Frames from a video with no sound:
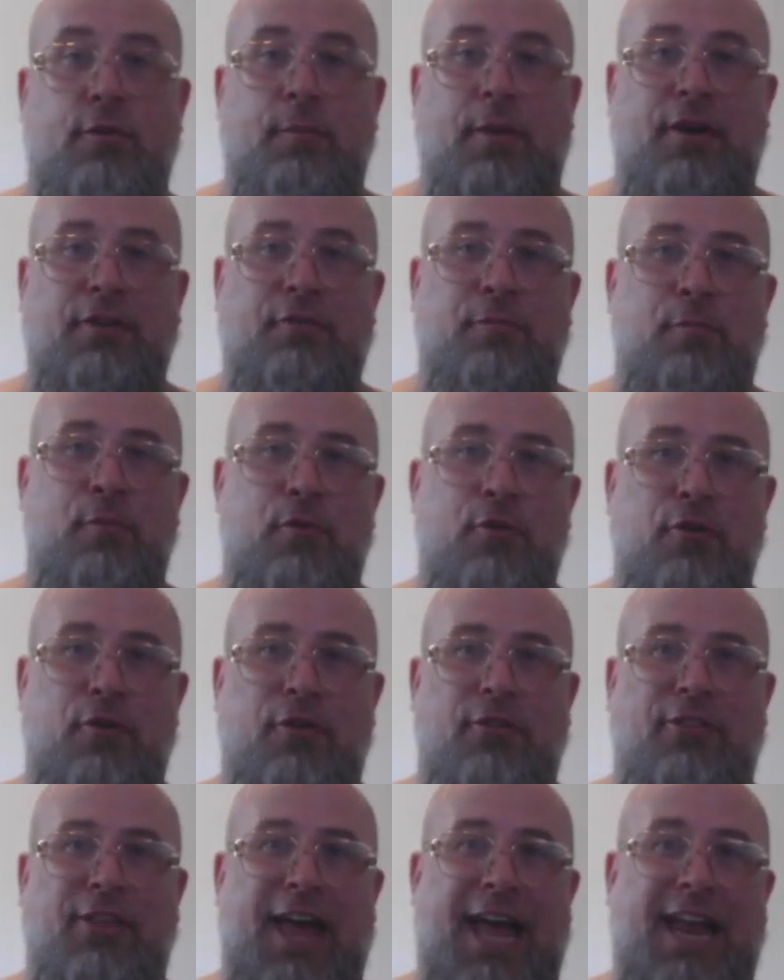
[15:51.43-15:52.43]
much more
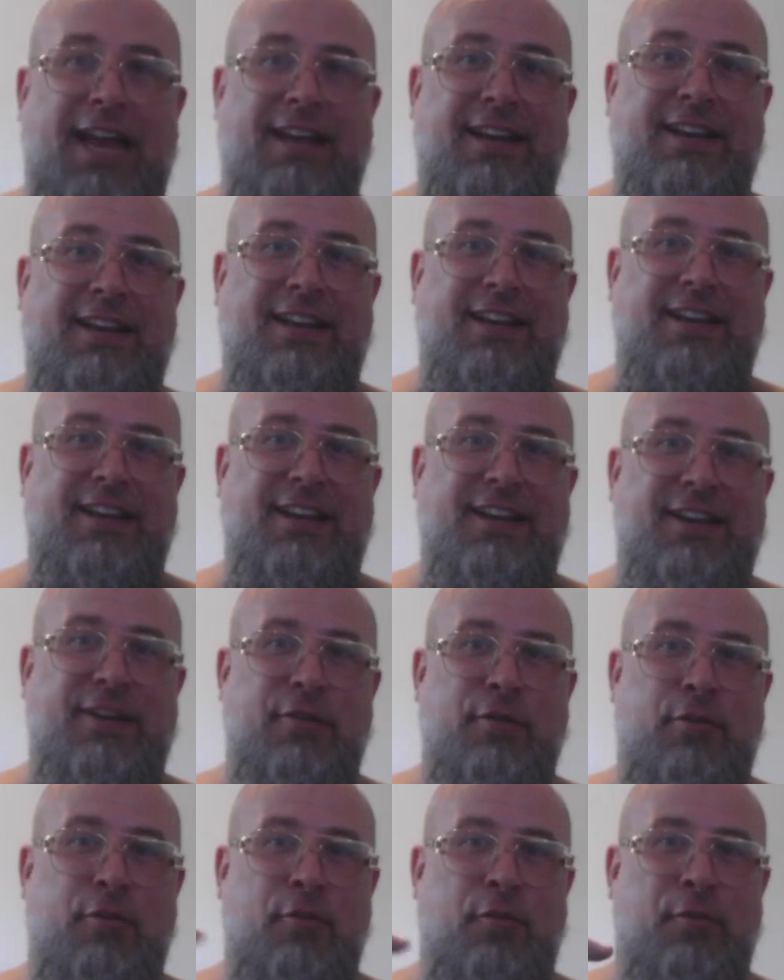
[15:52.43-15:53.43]
on that
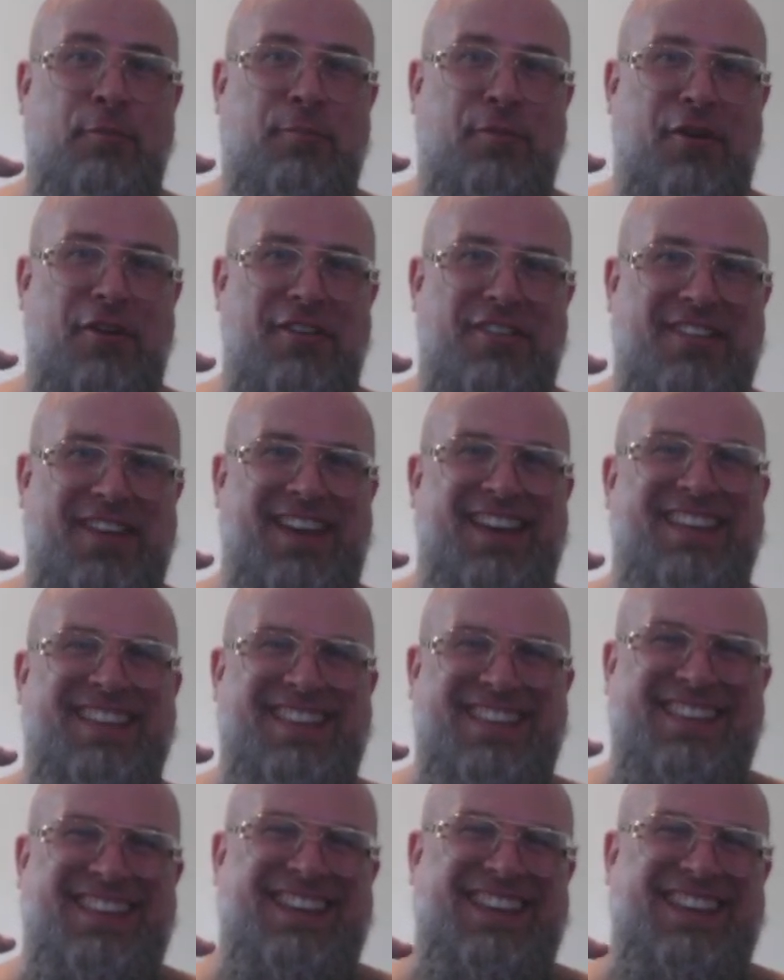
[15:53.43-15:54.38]
thought process.